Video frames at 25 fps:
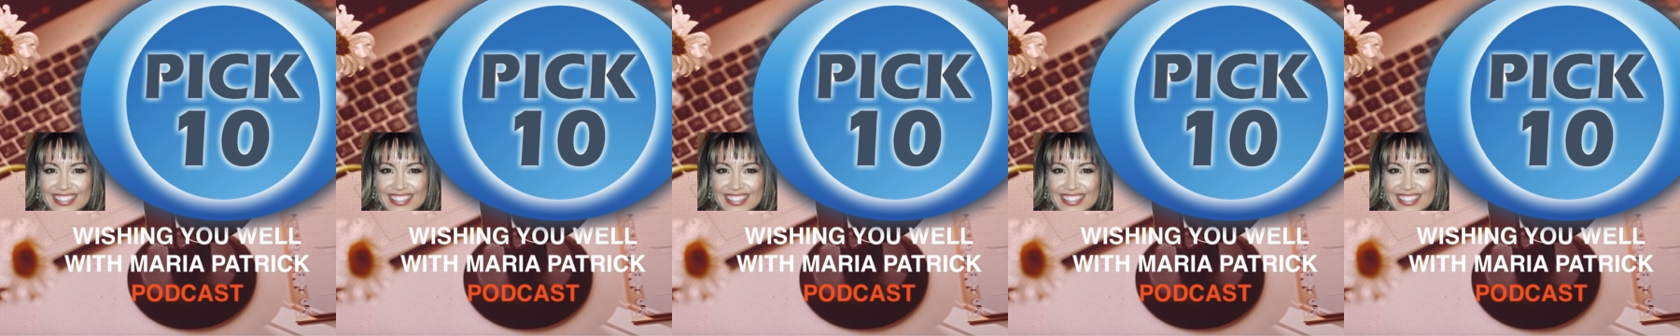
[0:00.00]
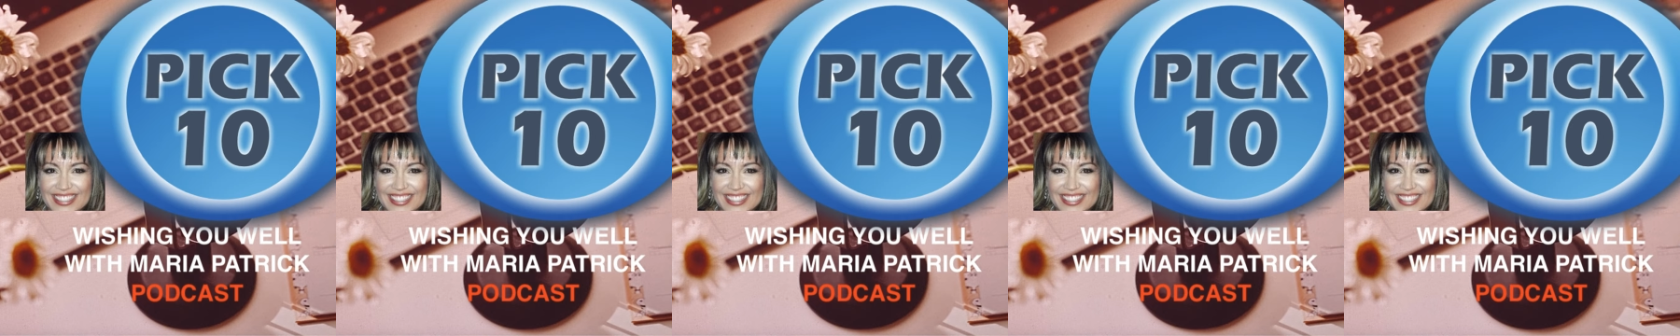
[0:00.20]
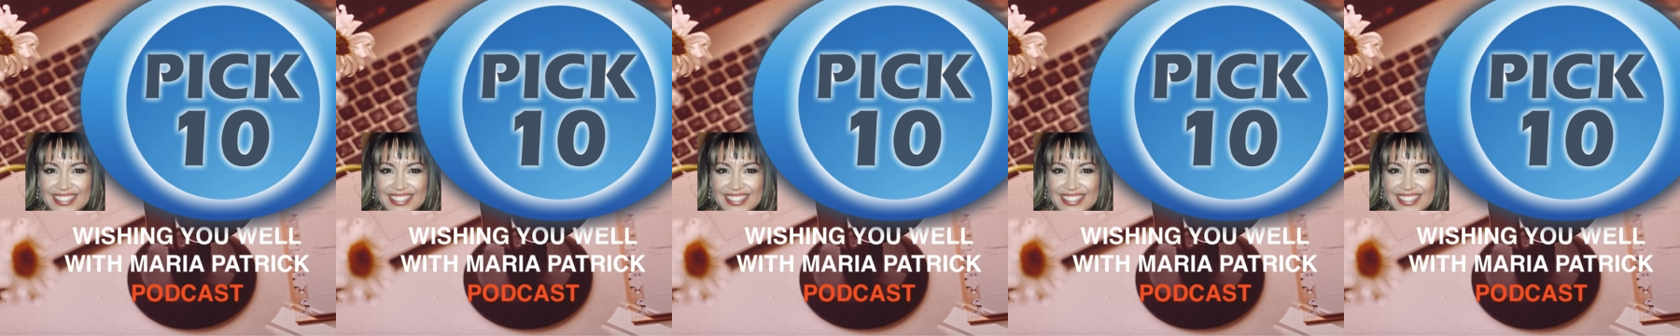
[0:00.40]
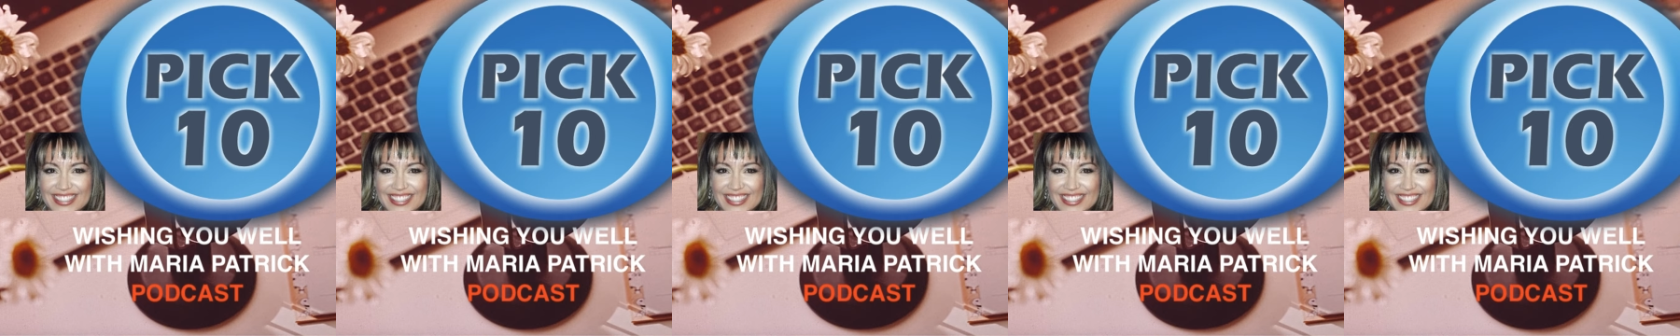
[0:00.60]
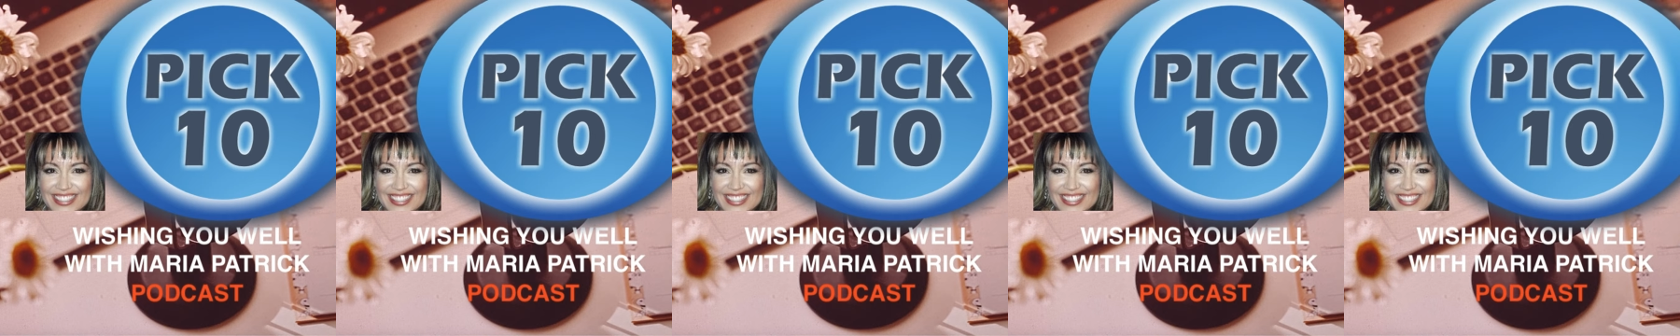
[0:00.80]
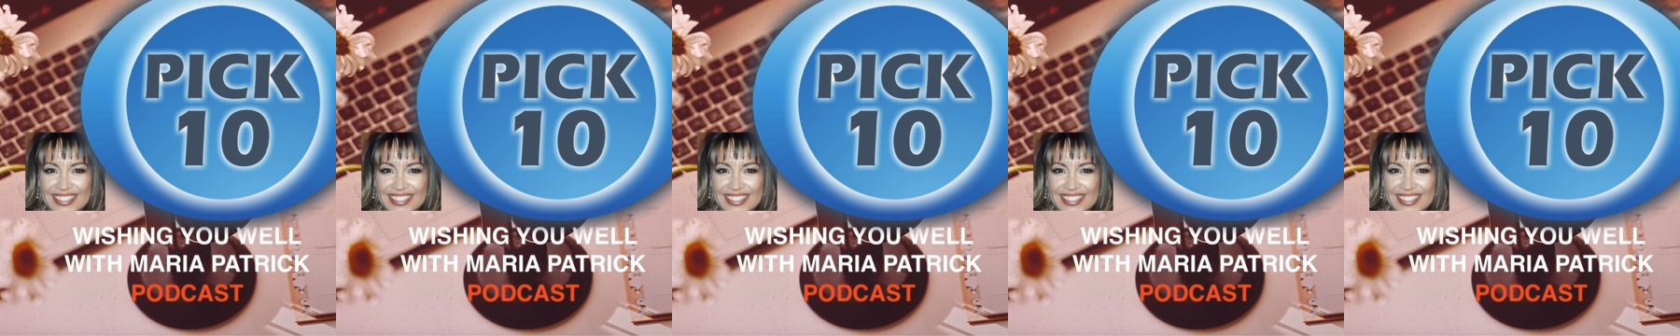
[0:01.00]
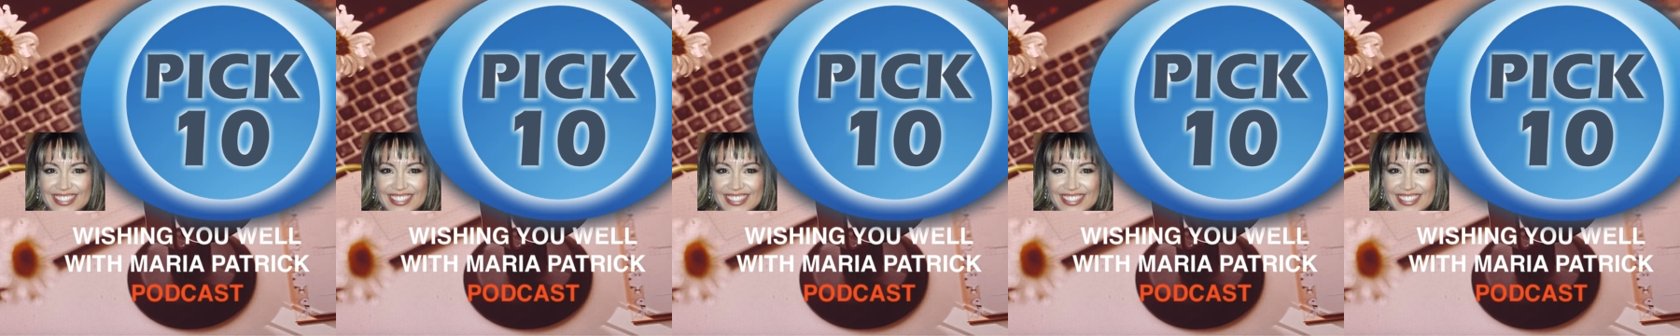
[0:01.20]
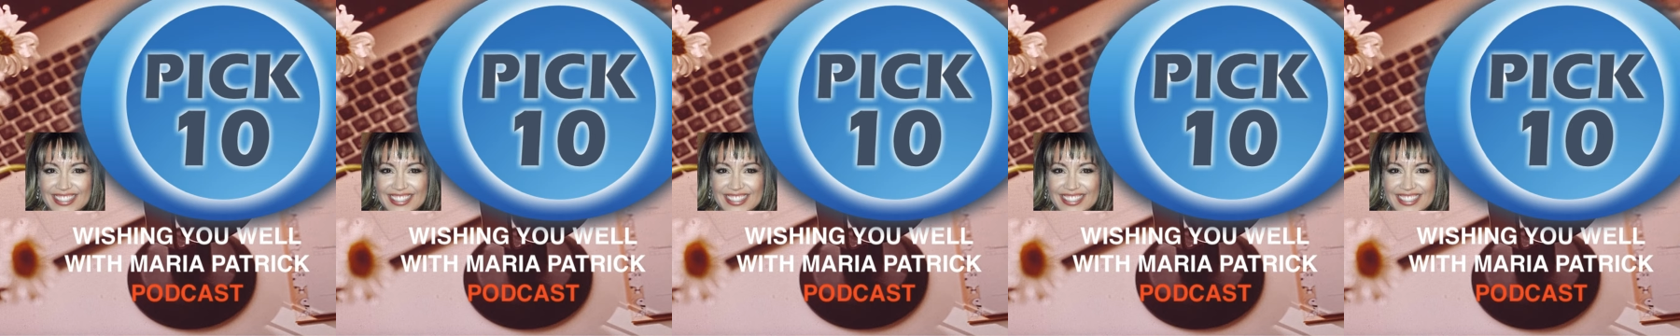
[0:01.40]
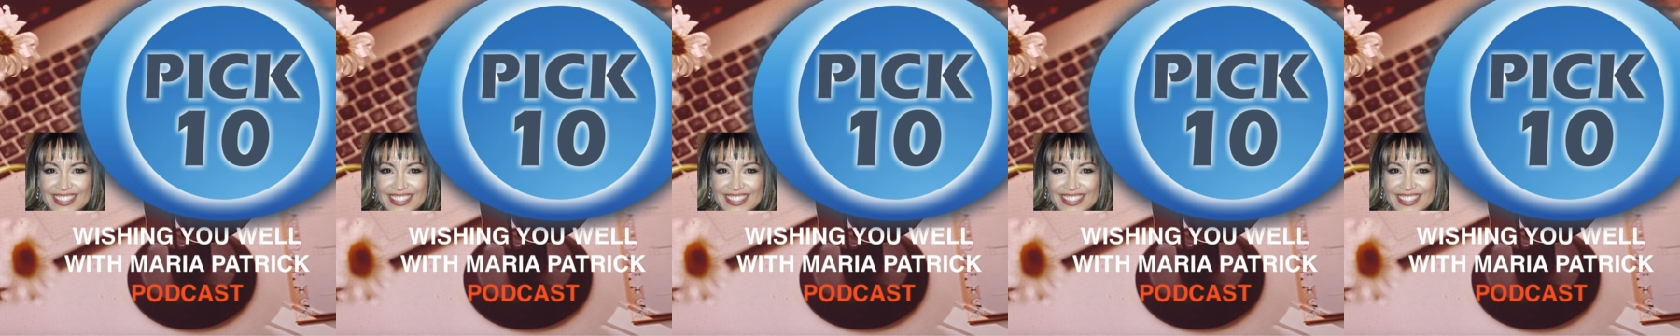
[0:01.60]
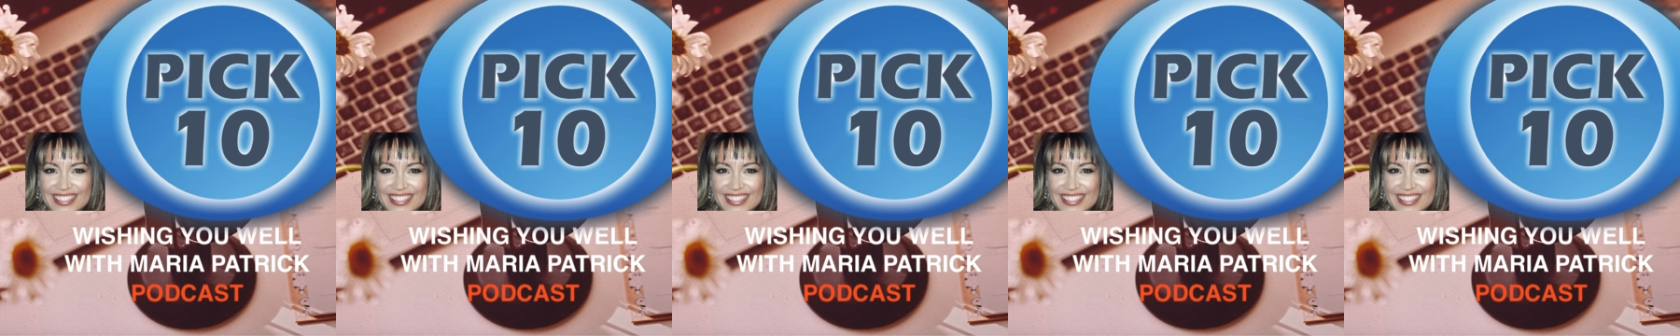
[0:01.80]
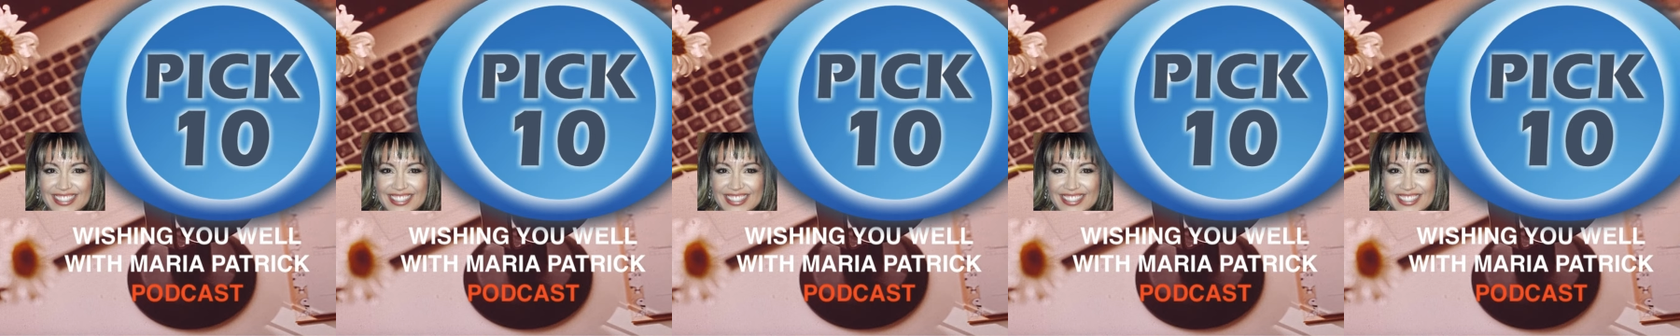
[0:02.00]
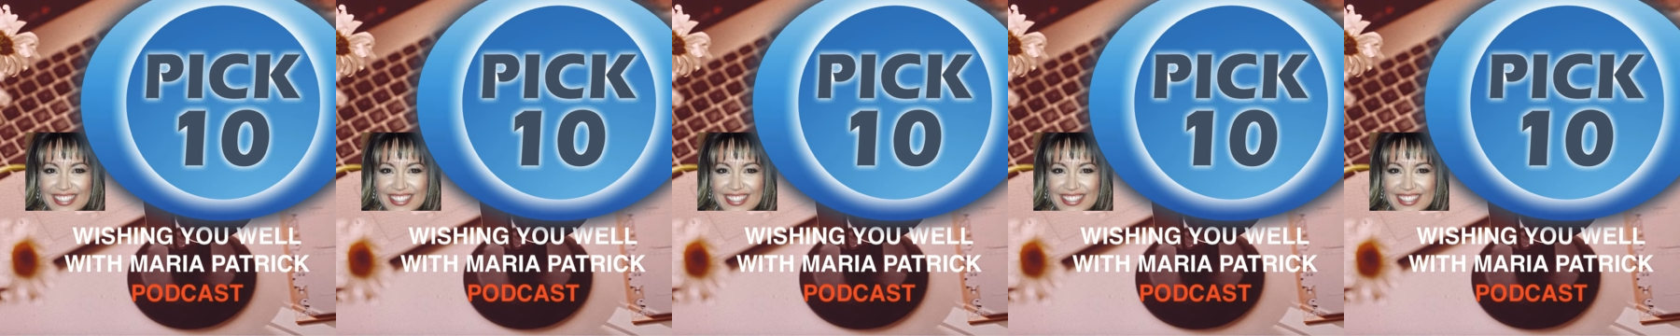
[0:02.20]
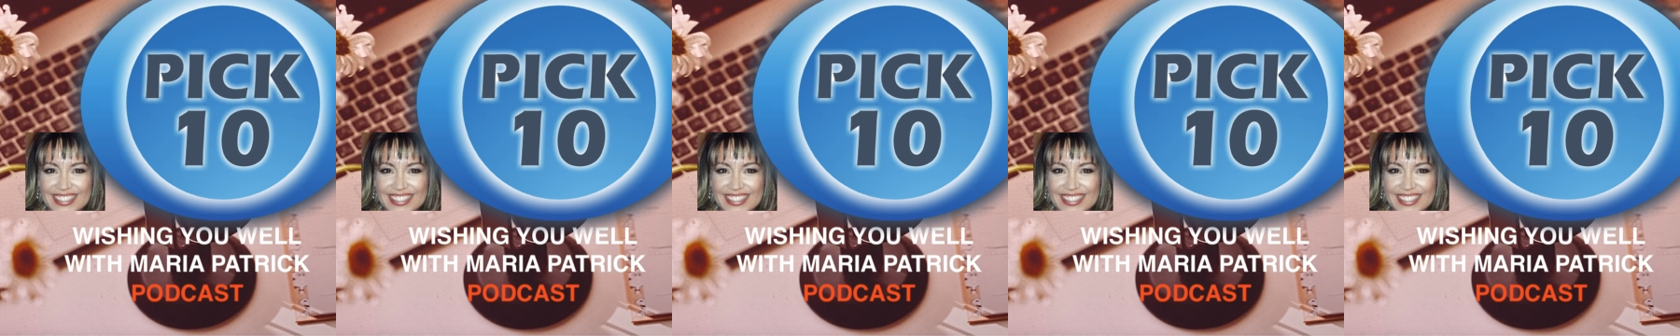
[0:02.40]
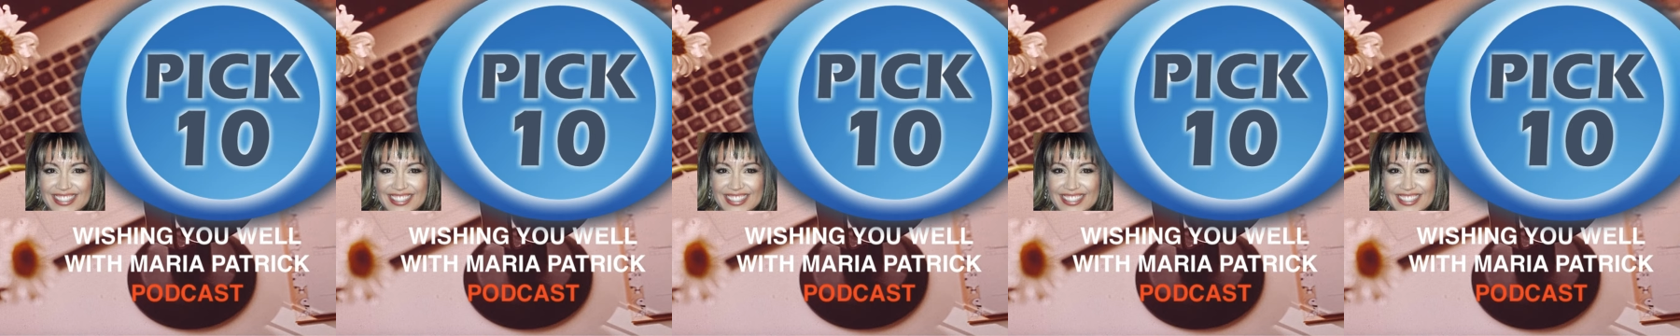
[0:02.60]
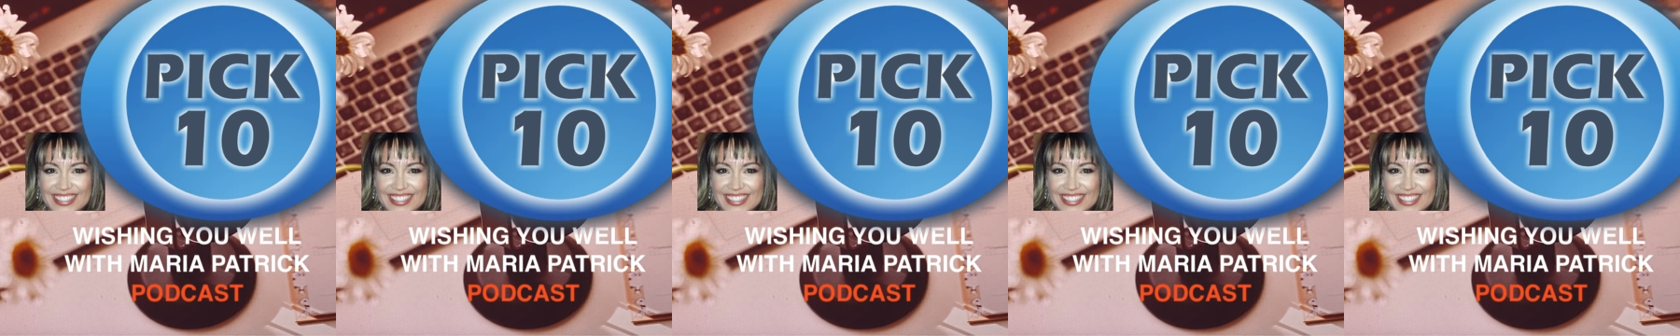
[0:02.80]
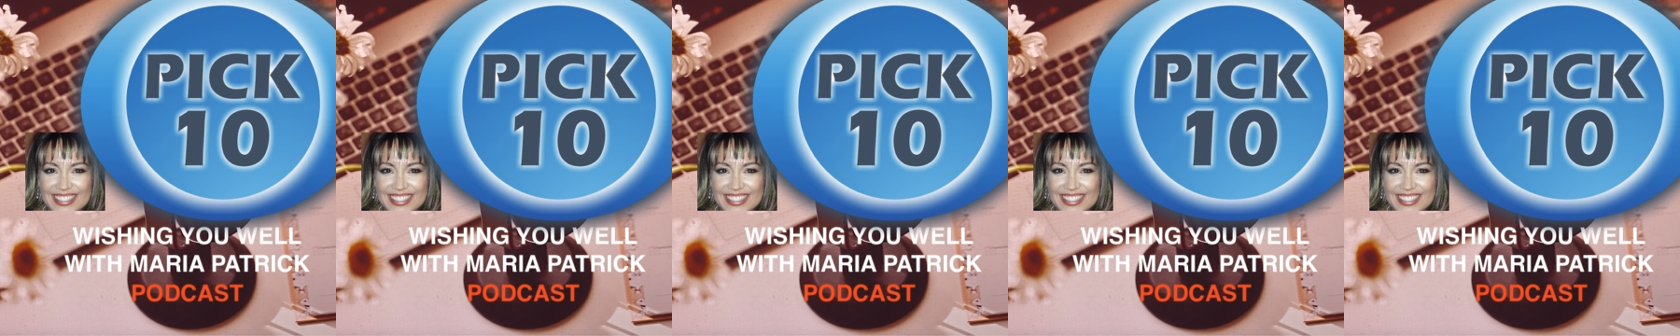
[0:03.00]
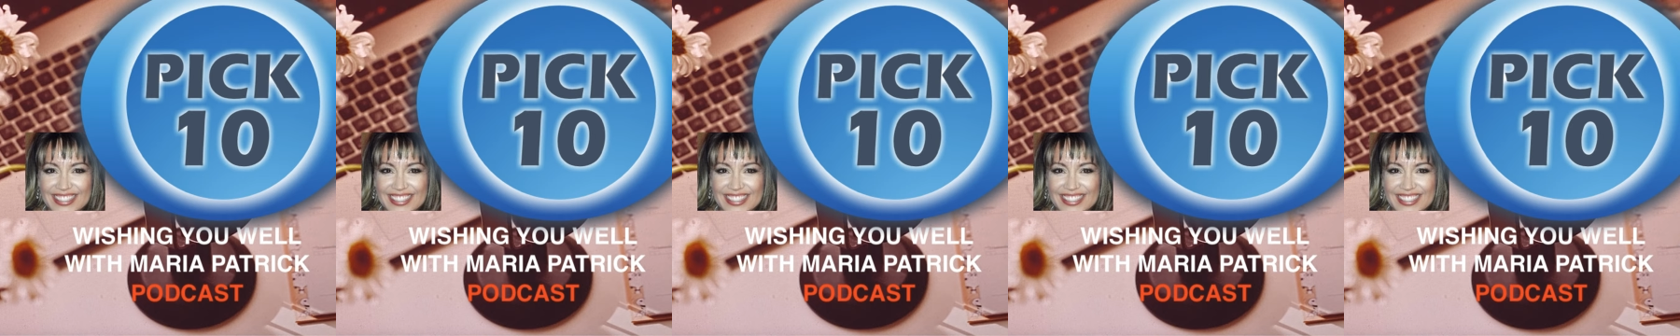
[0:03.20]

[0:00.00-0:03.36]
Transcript: and apply my new approach, pick 10.